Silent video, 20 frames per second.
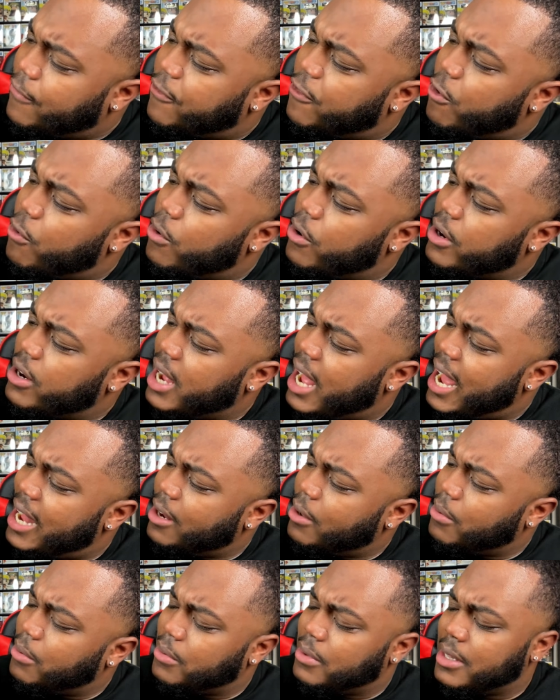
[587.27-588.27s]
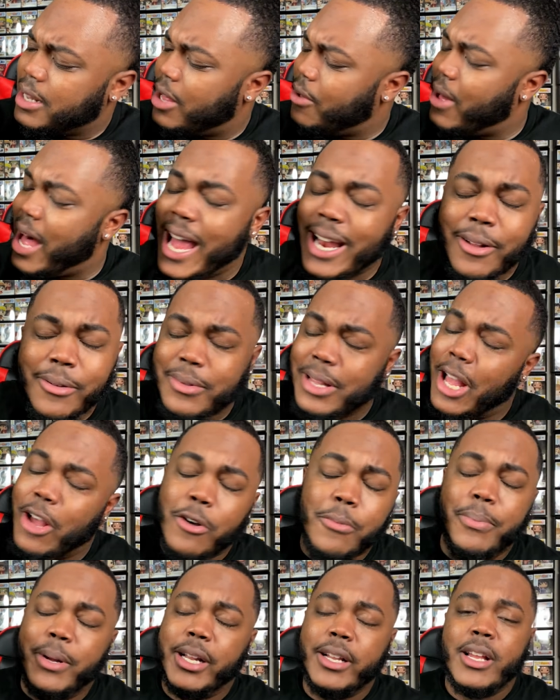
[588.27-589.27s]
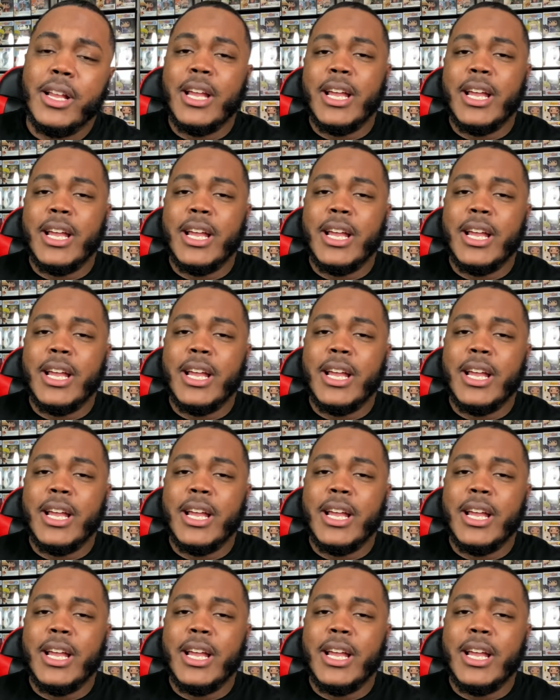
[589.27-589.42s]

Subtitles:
4, I don't know, but